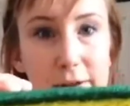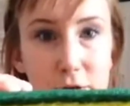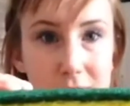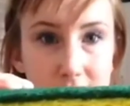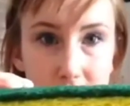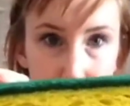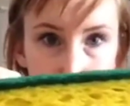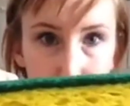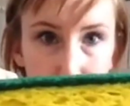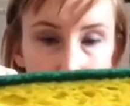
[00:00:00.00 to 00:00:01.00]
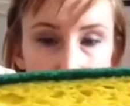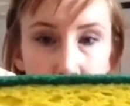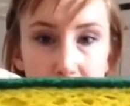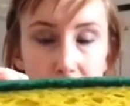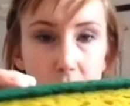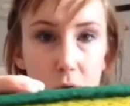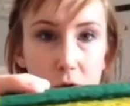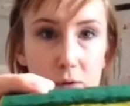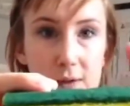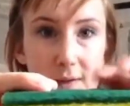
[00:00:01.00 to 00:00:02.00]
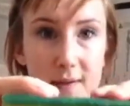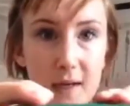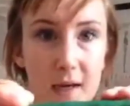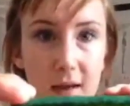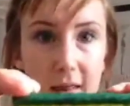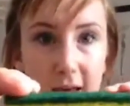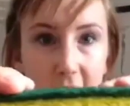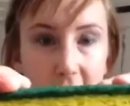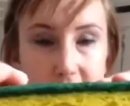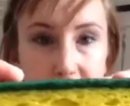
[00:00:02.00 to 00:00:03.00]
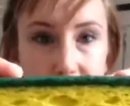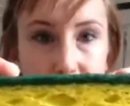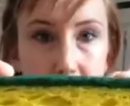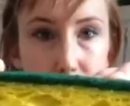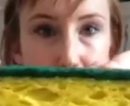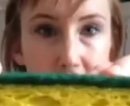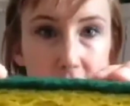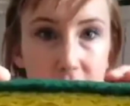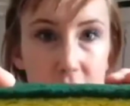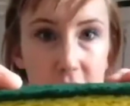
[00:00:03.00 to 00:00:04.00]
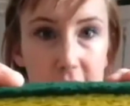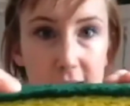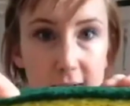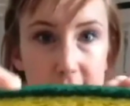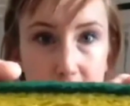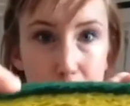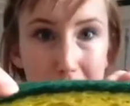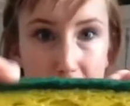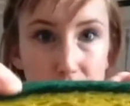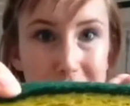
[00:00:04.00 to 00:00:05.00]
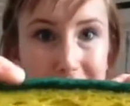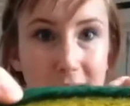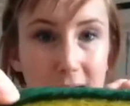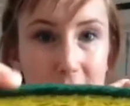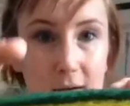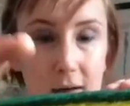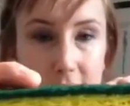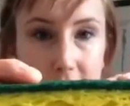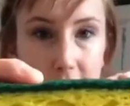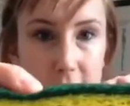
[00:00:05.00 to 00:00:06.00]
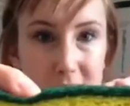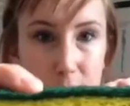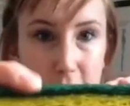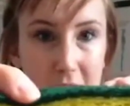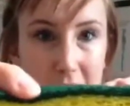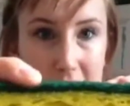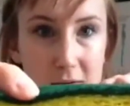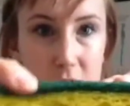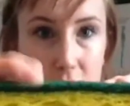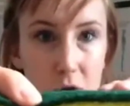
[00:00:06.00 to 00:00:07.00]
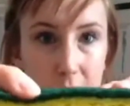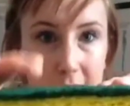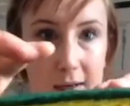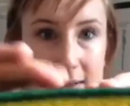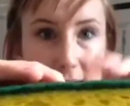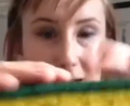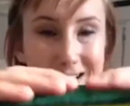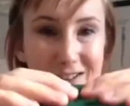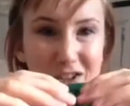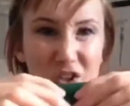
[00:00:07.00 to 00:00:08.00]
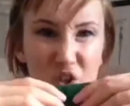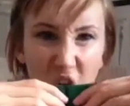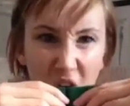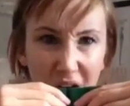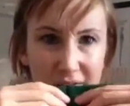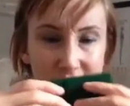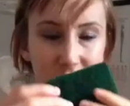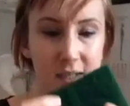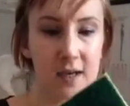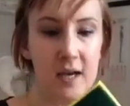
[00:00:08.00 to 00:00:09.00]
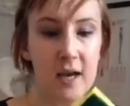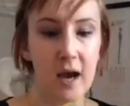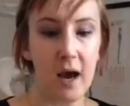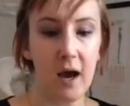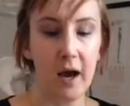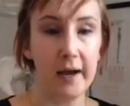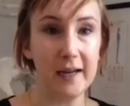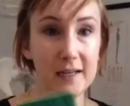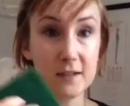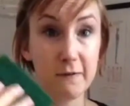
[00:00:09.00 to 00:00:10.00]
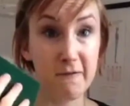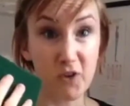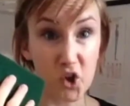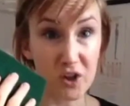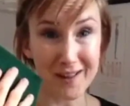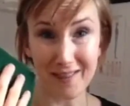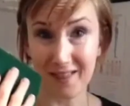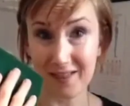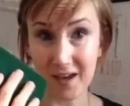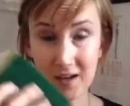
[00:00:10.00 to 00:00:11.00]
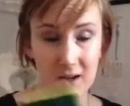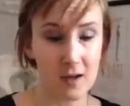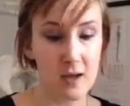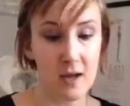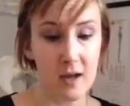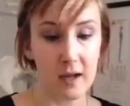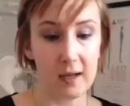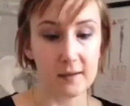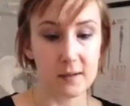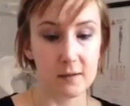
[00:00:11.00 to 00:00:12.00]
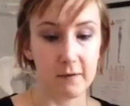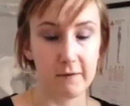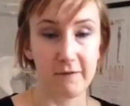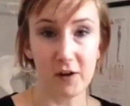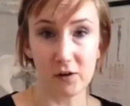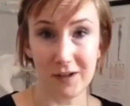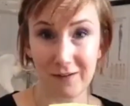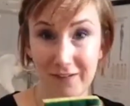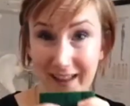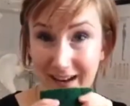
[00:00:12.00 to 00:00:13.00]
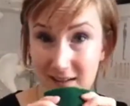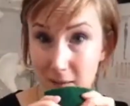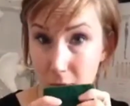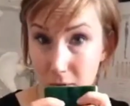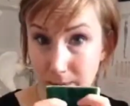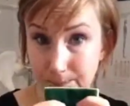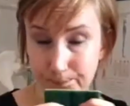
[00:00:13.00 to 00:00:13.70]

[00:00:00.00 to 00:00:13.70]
hydrated tissue. So you can see that this sponge, it's bouncy, it's got a springiness to it, it's soft, it's full and thick, it's fairly flexible.